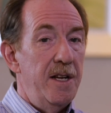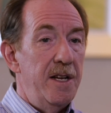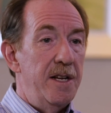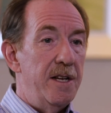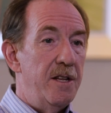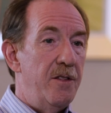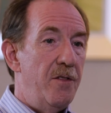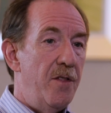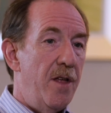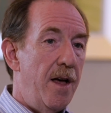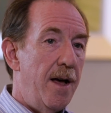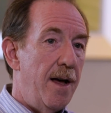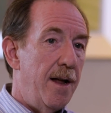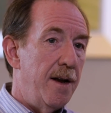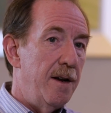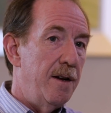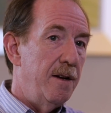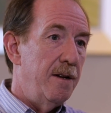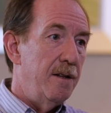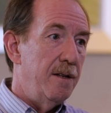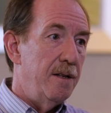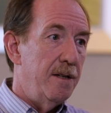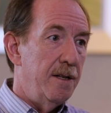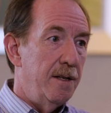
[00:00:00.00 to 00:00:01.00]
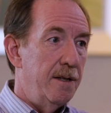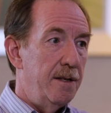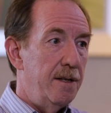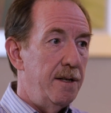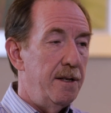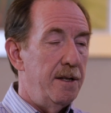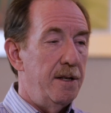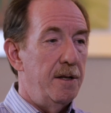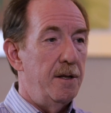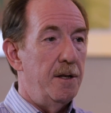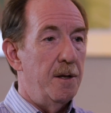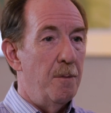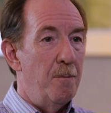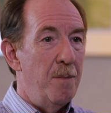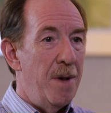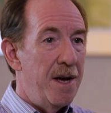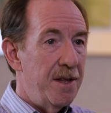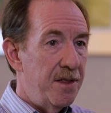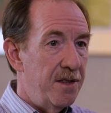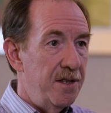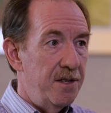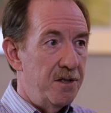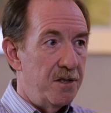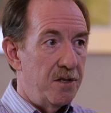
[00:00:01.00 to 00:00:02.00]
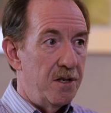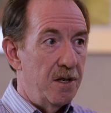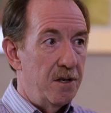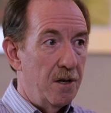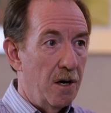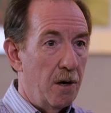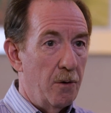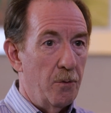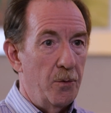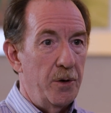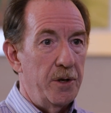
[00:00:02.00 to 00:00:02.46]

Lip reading: in that the methods are